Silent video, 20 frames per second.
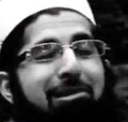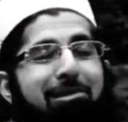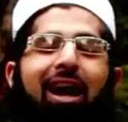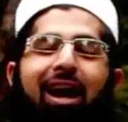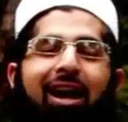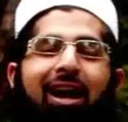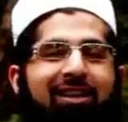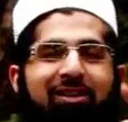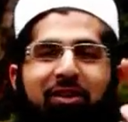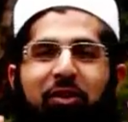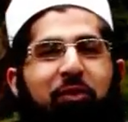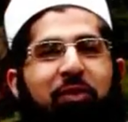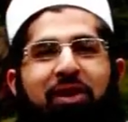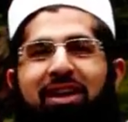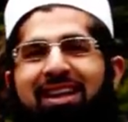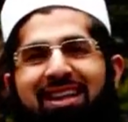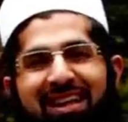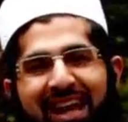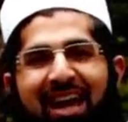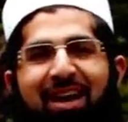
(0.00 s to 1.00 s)
I don't
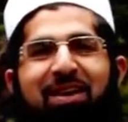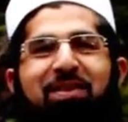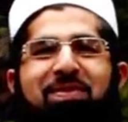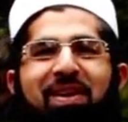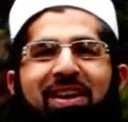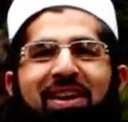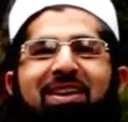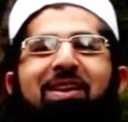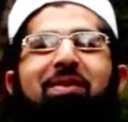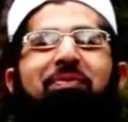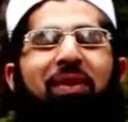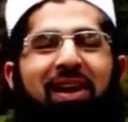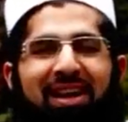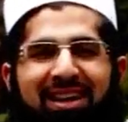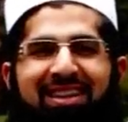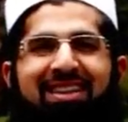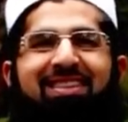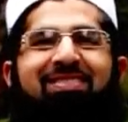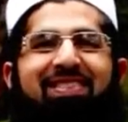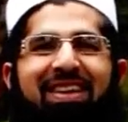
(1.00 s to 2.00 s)
really care about your
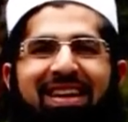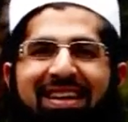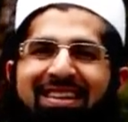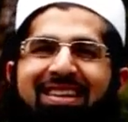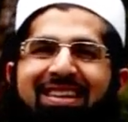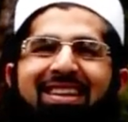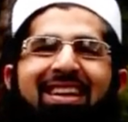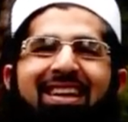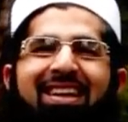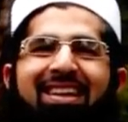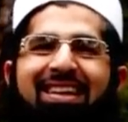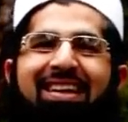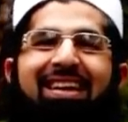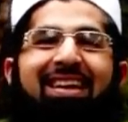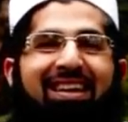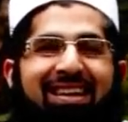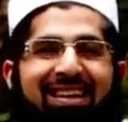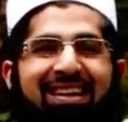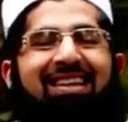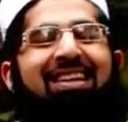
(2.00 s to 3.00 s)
opinion, mate.
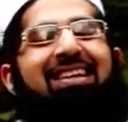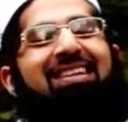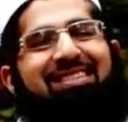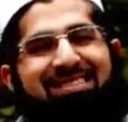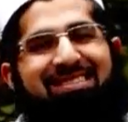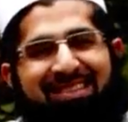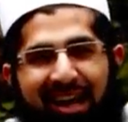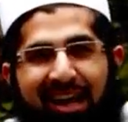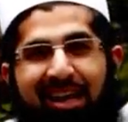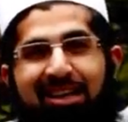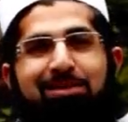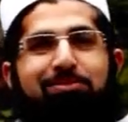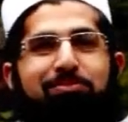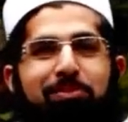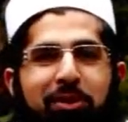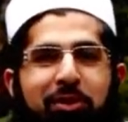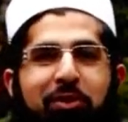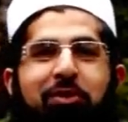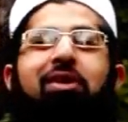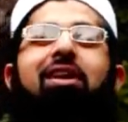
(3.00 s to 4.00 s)
Yeah, the sky
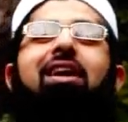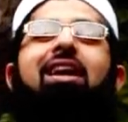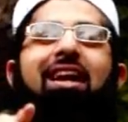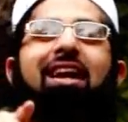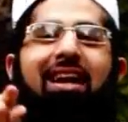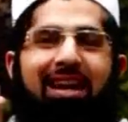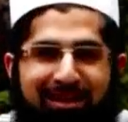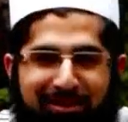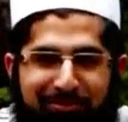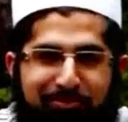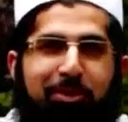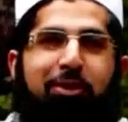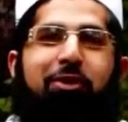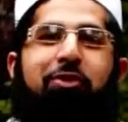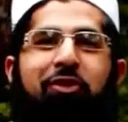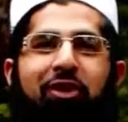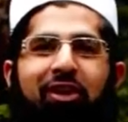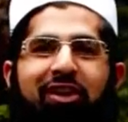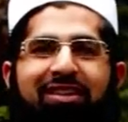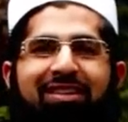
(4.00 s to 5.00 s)
is blue, let's
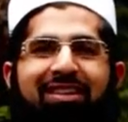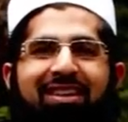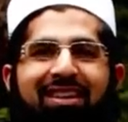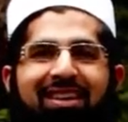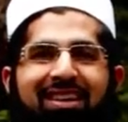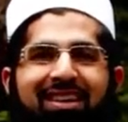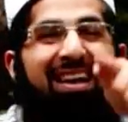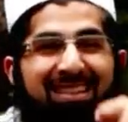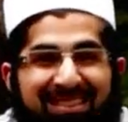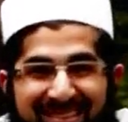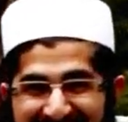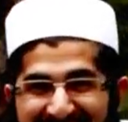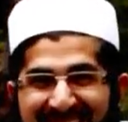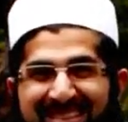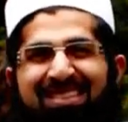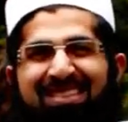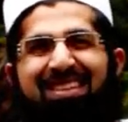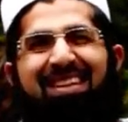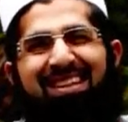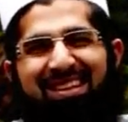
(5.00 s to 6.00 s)
move on. A
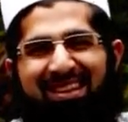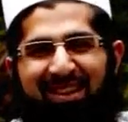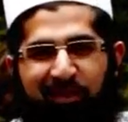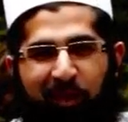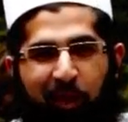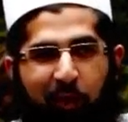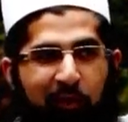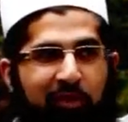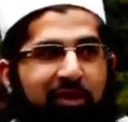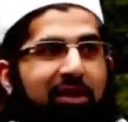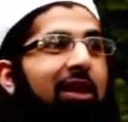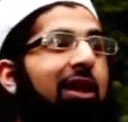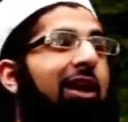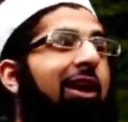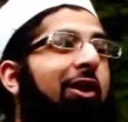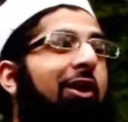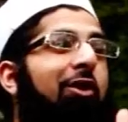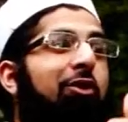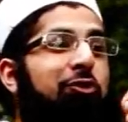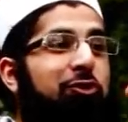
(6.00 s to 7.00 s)
16-year-old
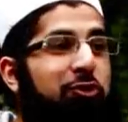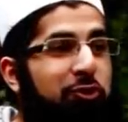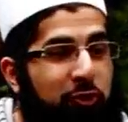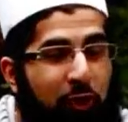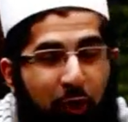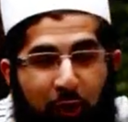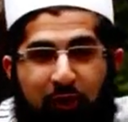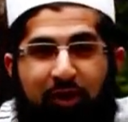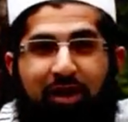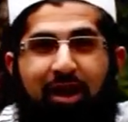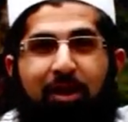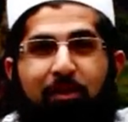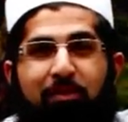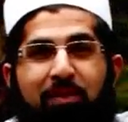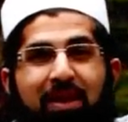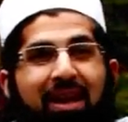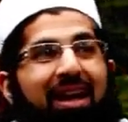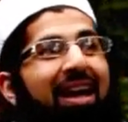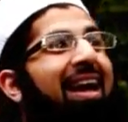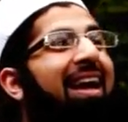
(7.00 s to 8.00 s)
who's grown
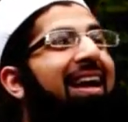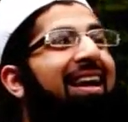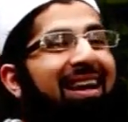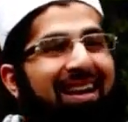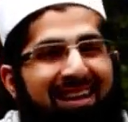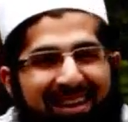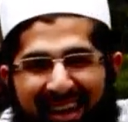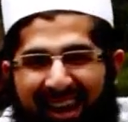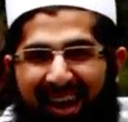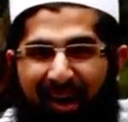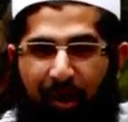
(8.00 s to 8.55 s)
up in a